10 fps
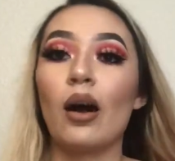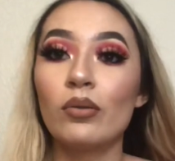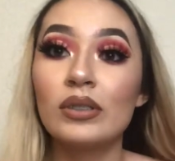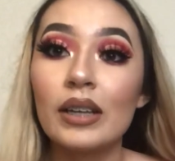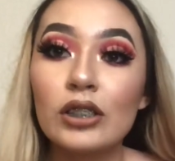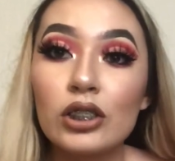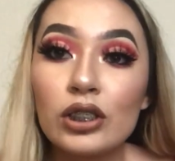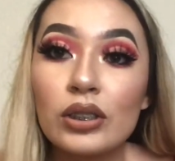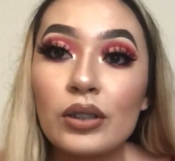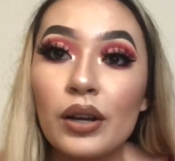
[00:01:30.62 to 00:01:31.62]
I would say
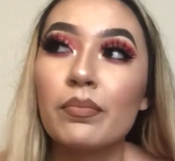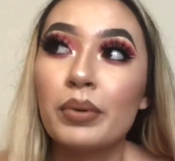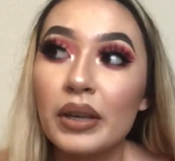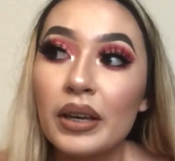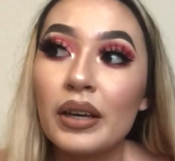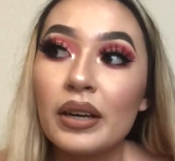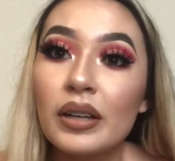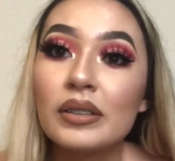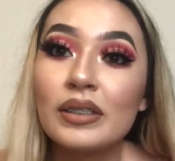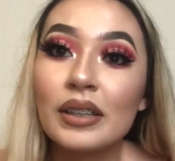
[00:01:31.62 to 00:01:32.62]
just be
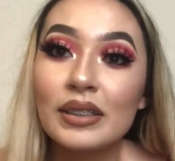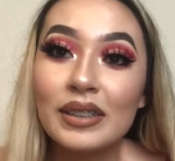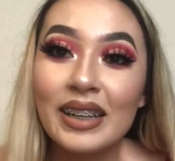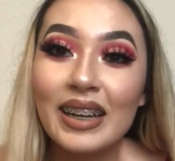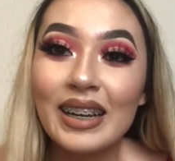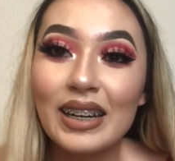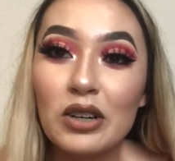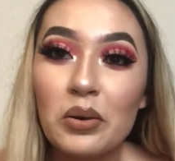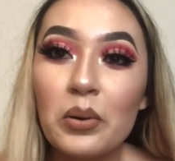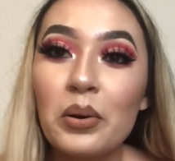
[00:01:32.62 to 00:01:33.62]
consistent
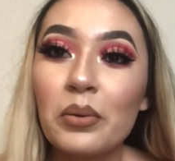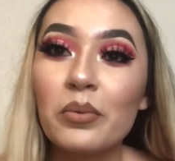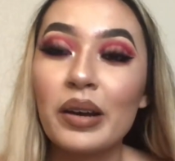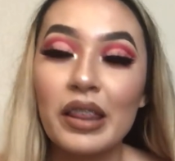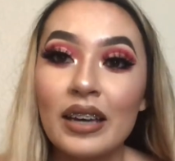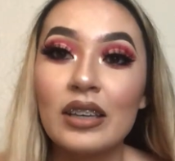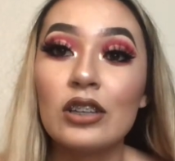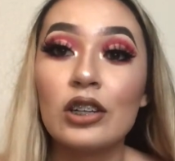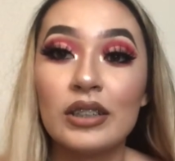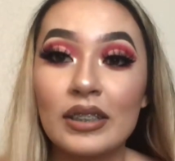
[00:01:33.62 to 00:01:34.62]
with
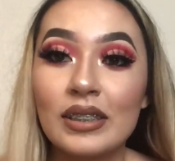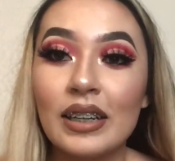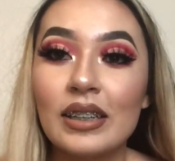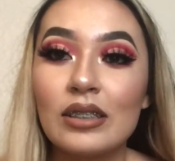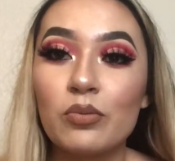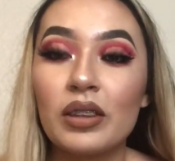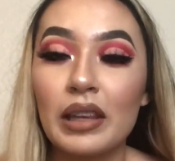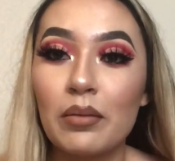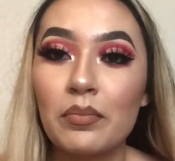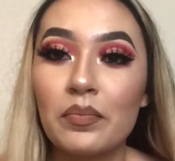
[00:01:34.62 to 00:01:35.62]
your distance with
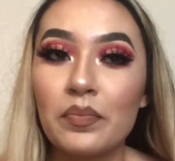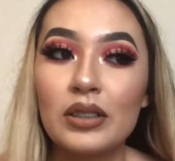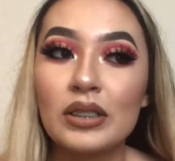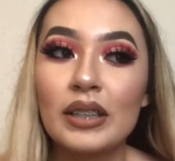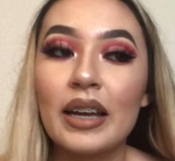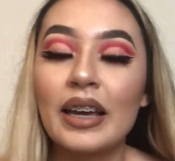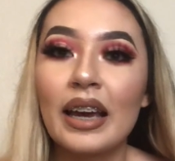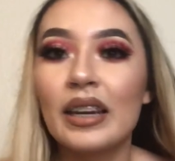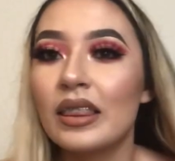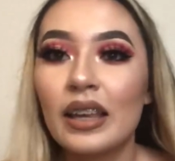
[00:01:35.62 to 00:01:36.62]
them. Just like
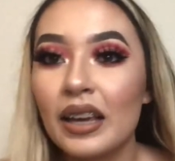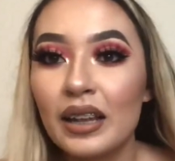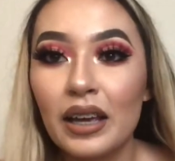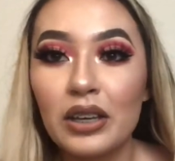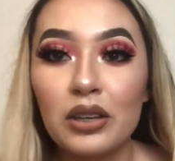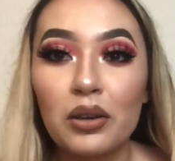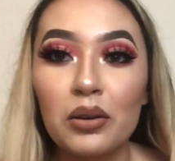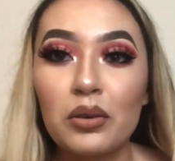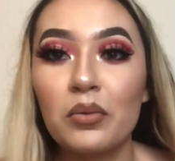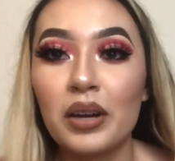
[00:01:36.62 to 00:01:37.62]
anything like
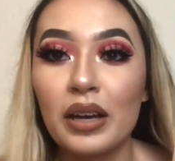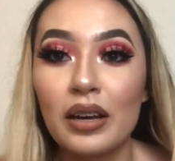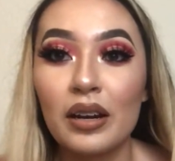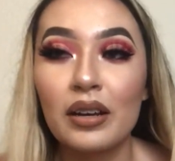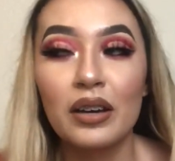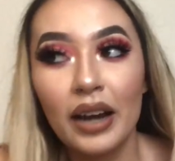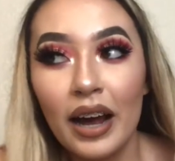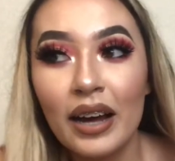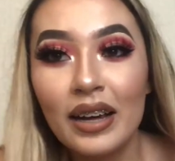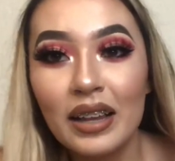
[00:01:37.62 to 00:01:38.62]
you want to get good
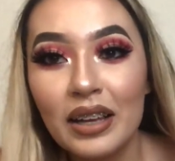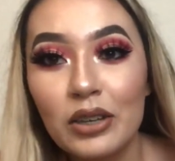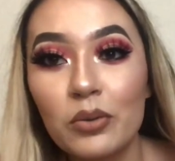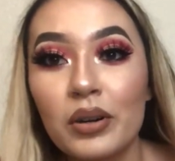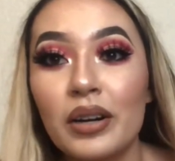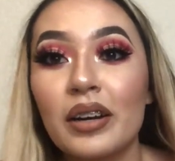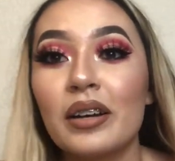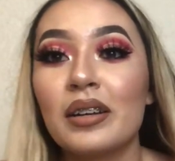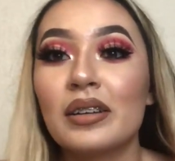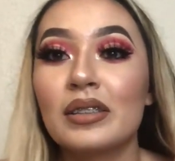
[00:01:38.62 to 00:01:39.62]
at, like you want
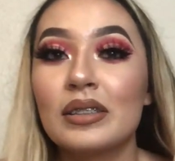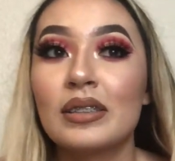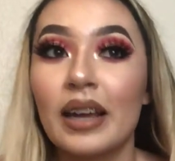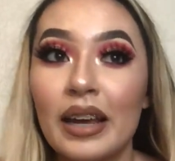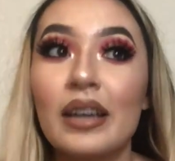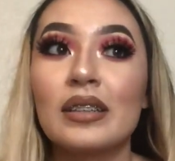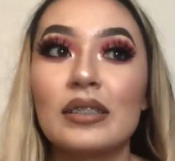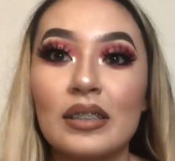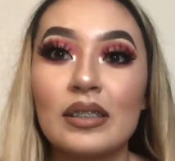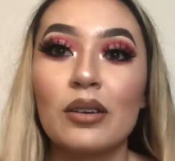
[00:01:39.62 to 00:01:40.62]
to stay
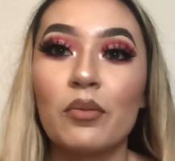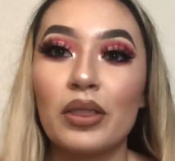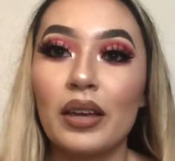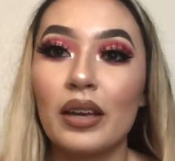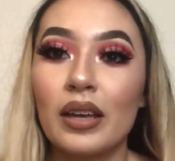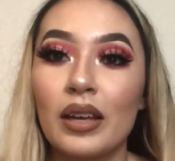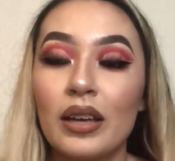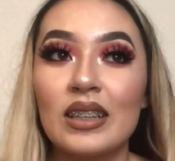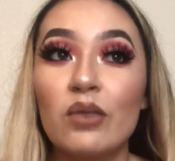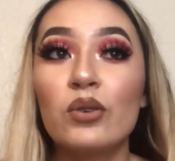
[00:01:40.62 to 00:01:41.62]
consistent with it.
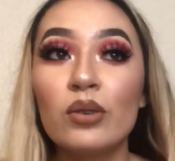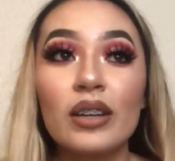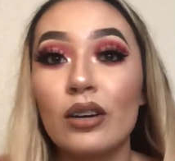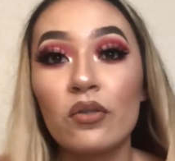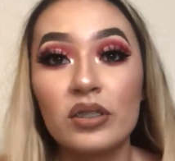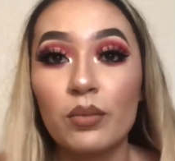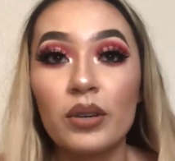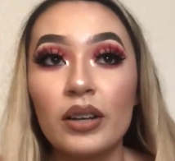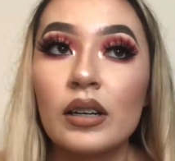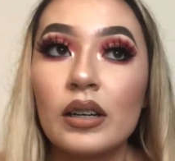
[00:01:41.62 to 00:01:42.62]
If you want to get over
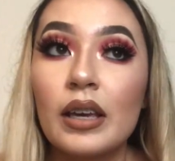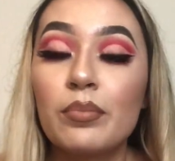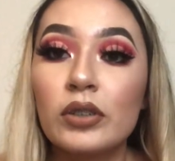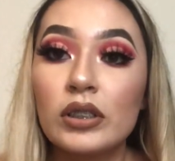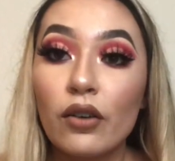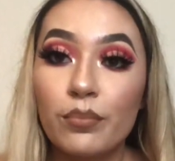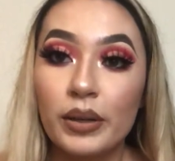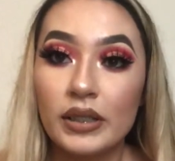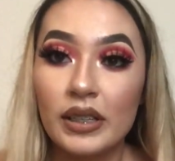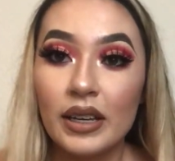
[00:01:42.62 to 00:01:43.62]
somebody, keep yourself
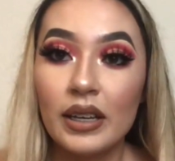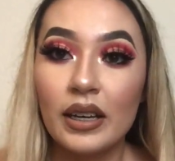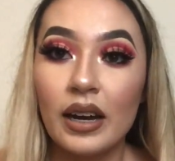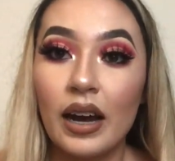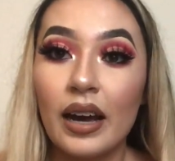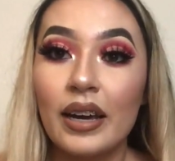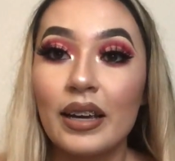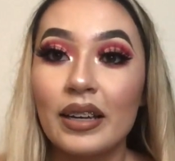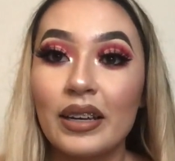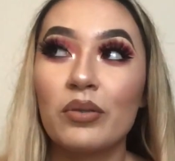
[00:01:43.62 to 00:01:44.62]
busy.
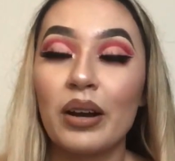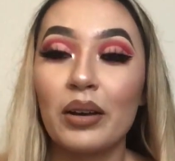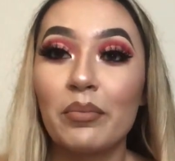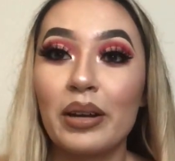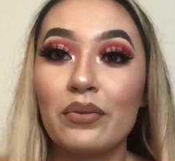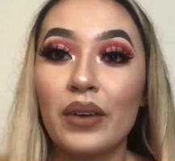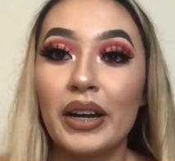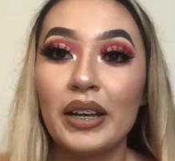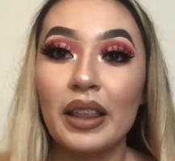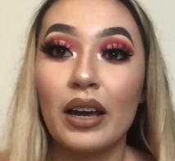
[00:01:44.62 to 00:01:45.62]
I would recommend
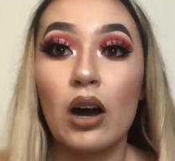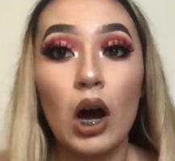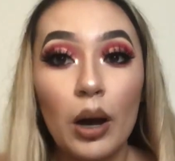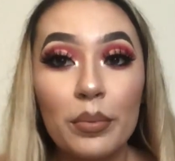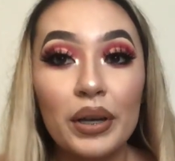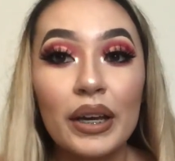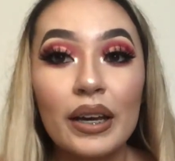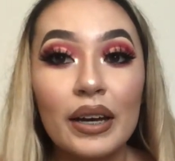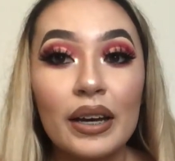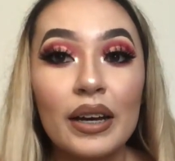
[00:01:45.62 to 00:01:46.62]
finding like a
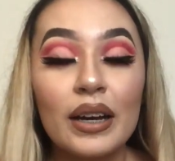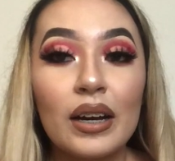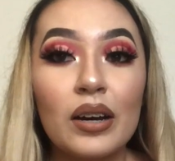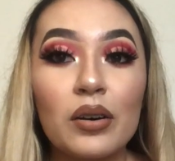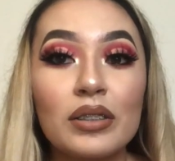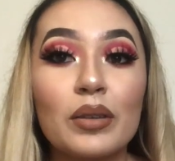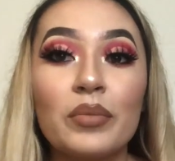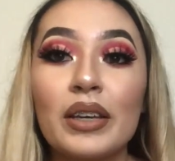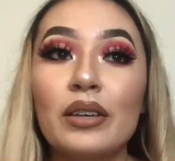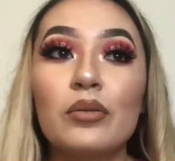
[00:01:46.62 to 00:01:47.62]
hobby or
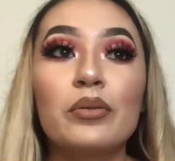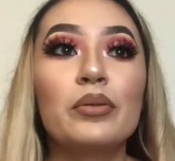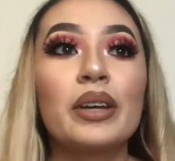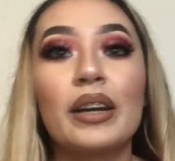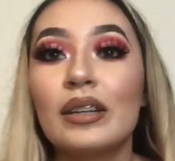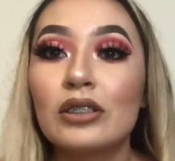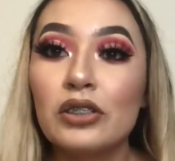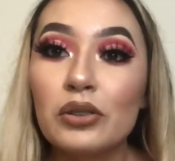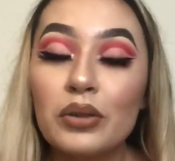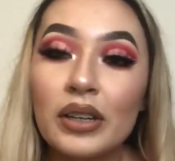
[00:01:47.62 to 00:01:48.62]
something you get
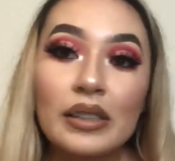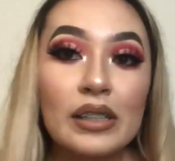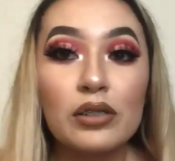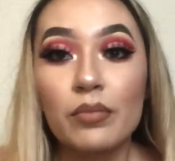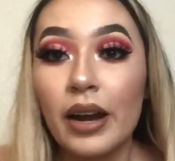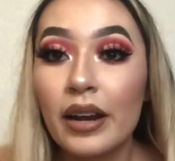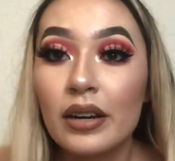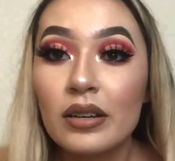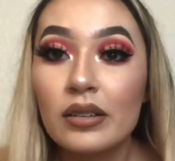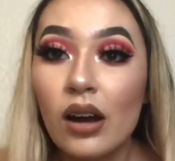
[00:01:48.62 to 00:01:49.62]
into that takes your
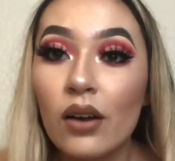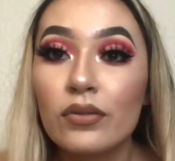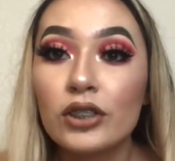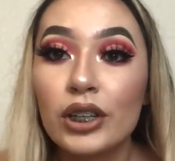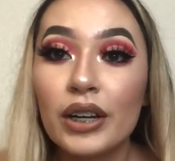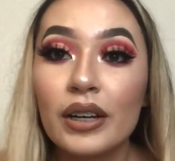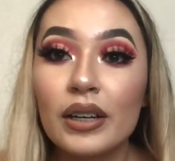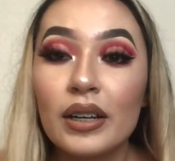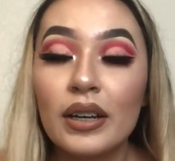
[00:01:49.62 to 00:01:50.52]
mind off shit.